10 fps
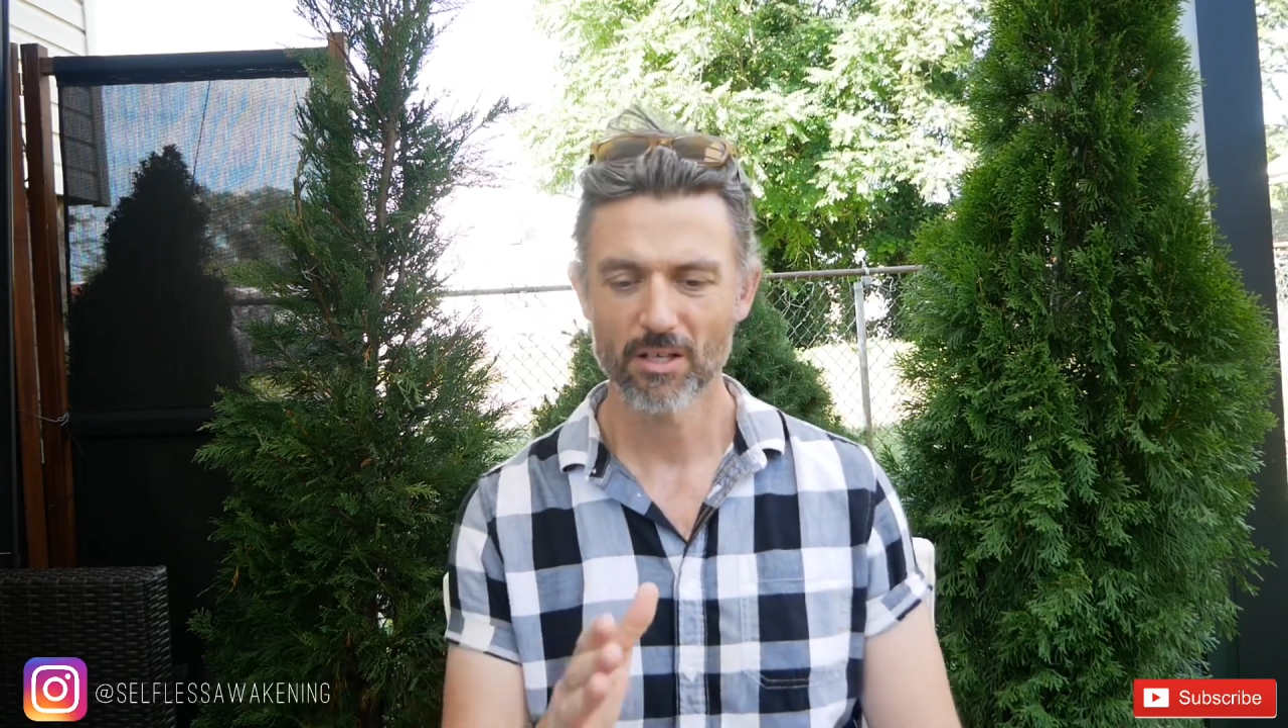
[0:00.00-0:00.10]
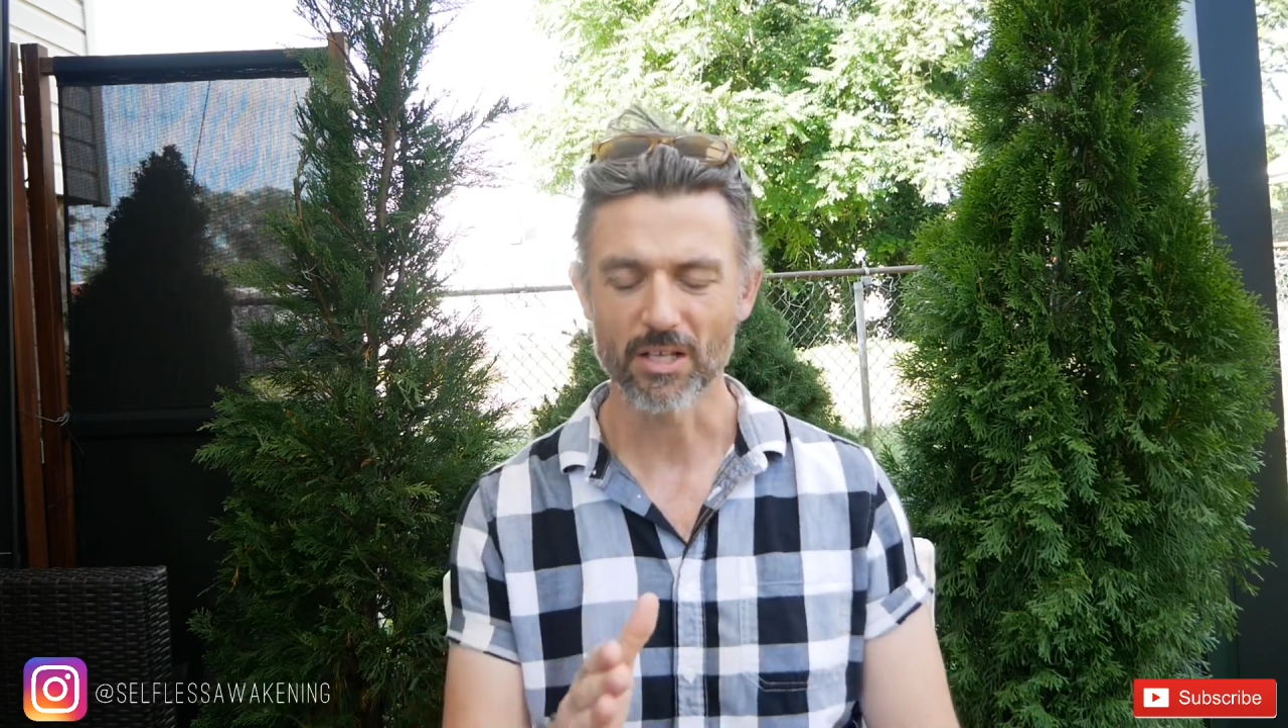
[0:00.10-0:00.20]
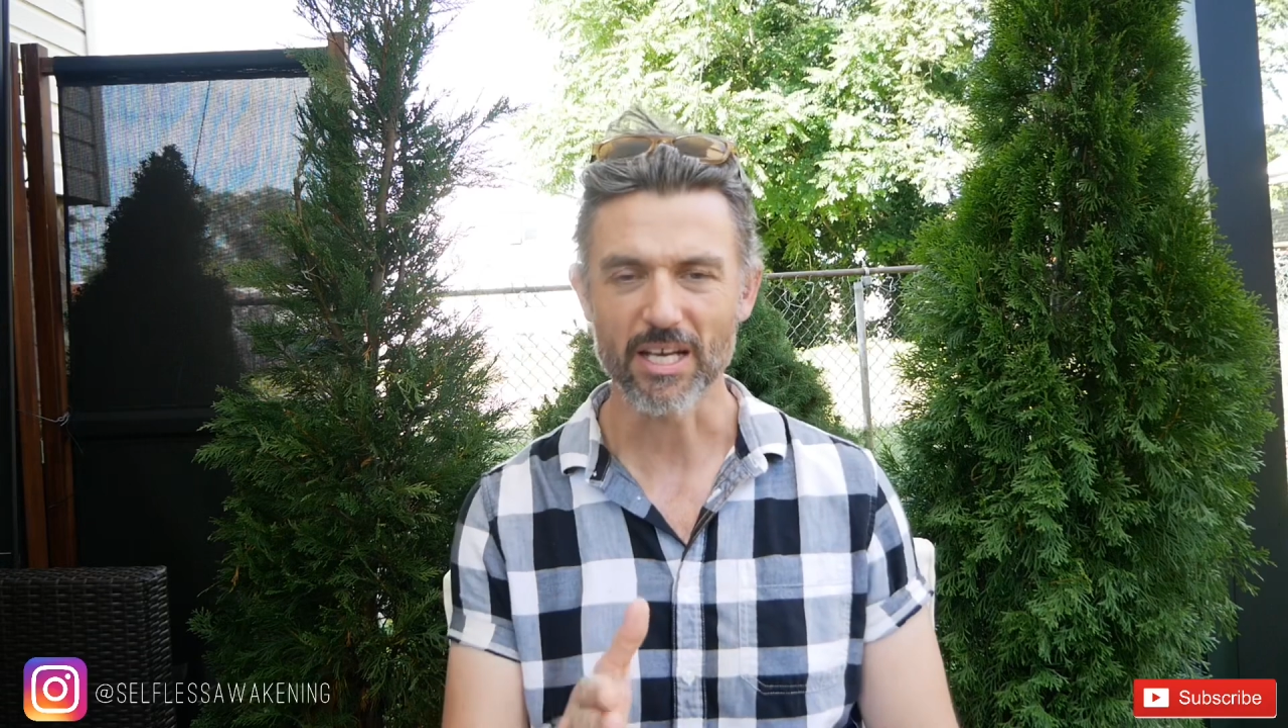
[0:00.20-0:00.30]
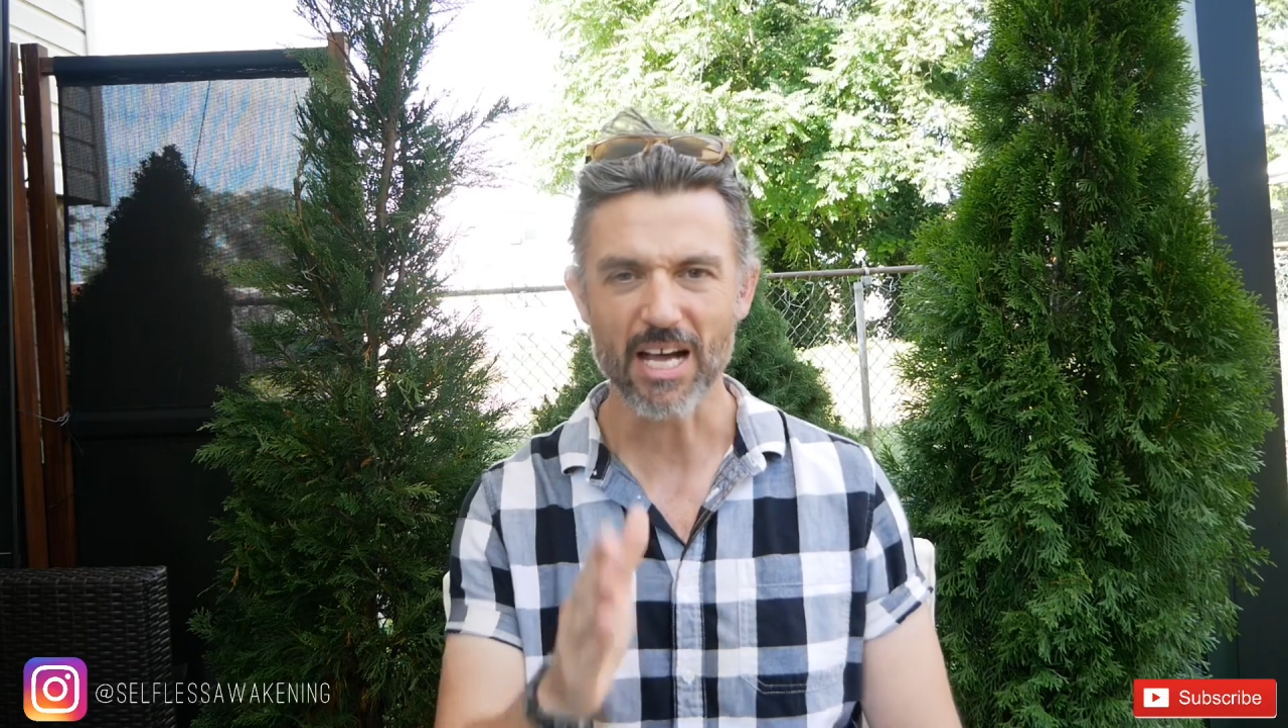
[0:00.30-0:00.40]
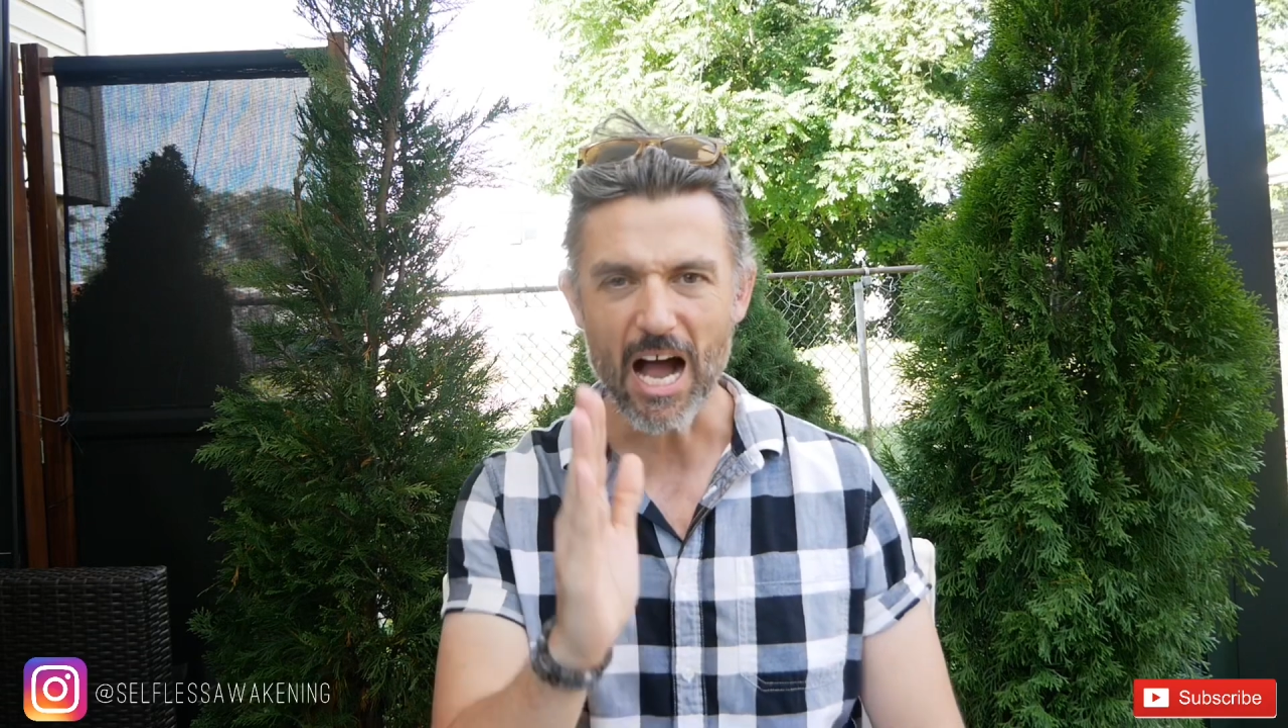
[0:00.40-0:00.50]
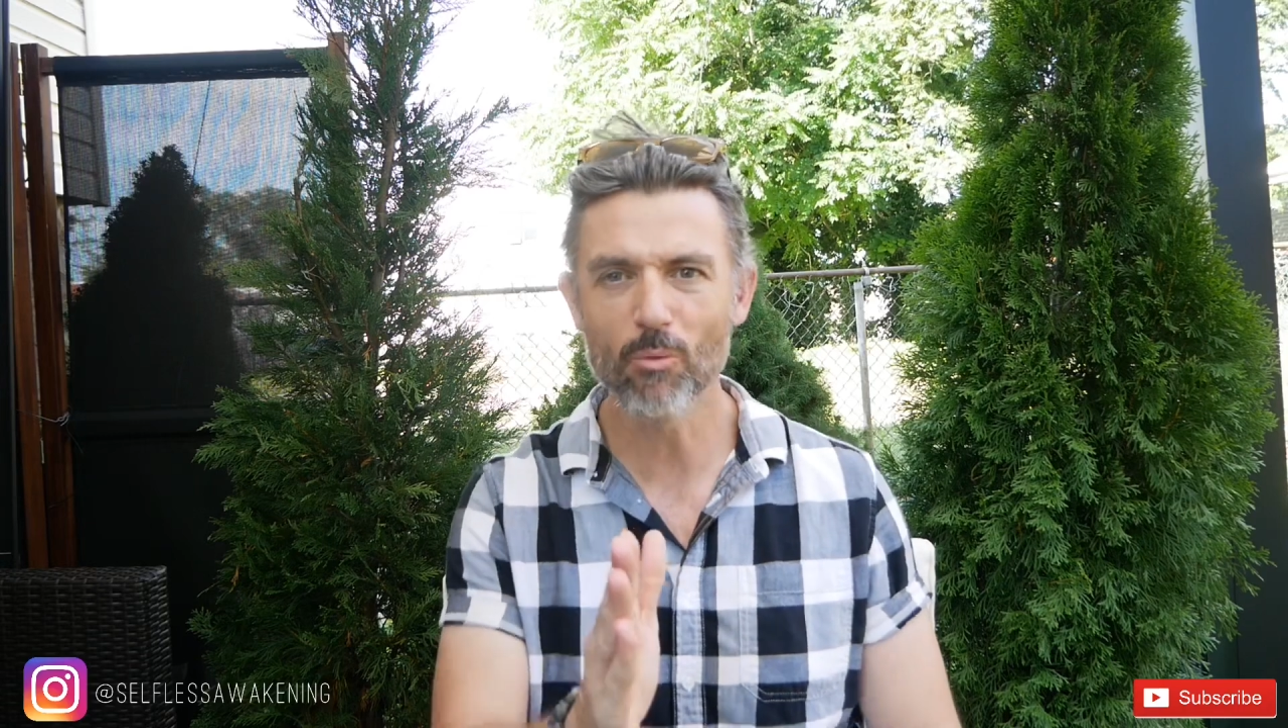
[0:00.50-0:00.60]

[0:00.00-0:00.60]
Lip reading: like, I